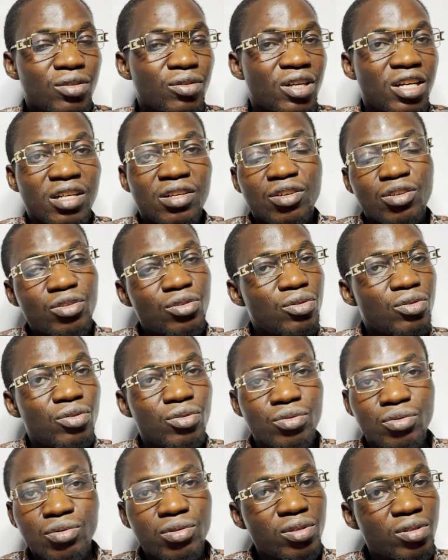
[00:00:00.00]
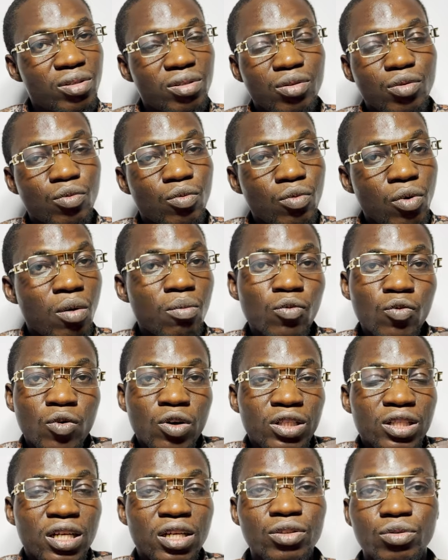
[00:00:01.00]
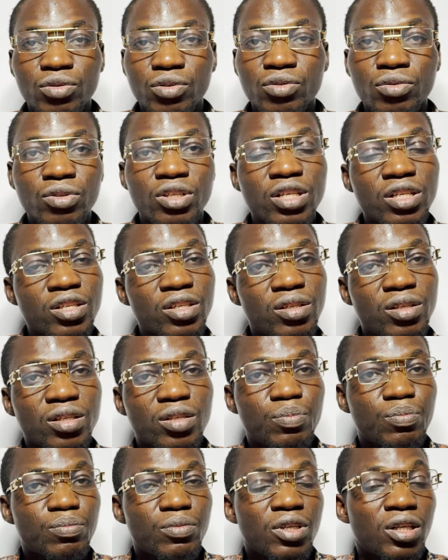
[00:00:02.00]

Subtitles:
you can also use warm water to do this